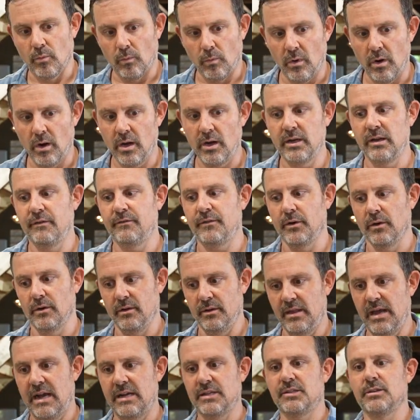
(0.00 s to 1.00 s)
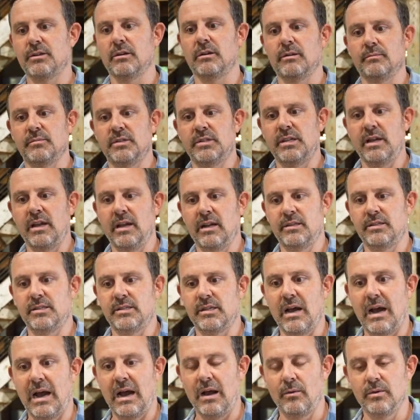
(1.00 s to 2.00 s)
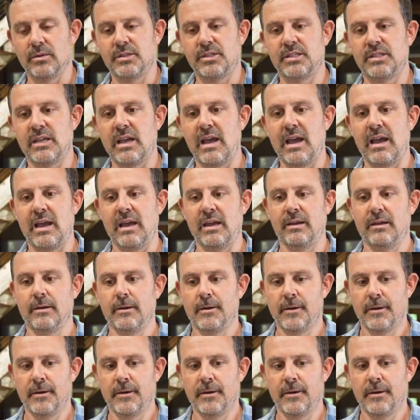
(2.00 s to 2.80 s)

one, if you're in that circumstance, I would say